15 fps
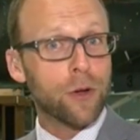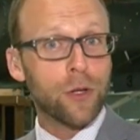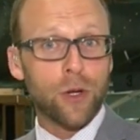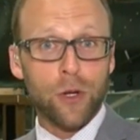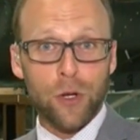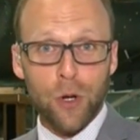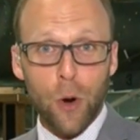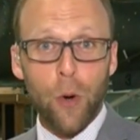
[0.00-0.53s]
You
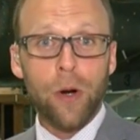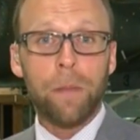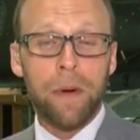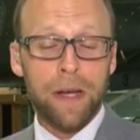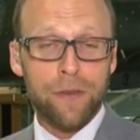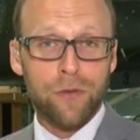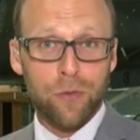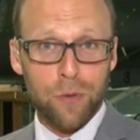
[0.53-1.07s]
can go to
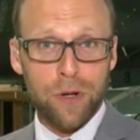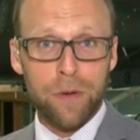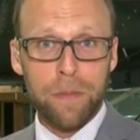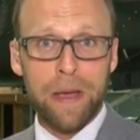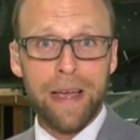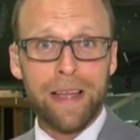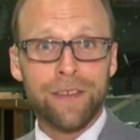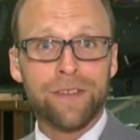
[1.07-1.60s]
my Twitter
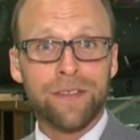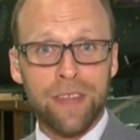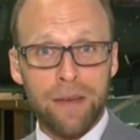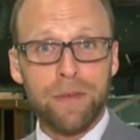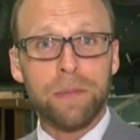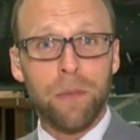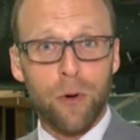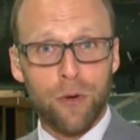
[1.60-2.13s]
page,
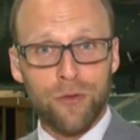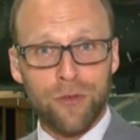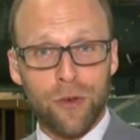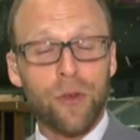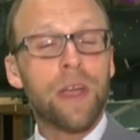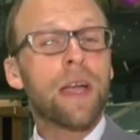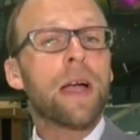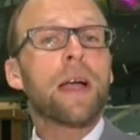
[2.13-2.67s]
Seven Marshall.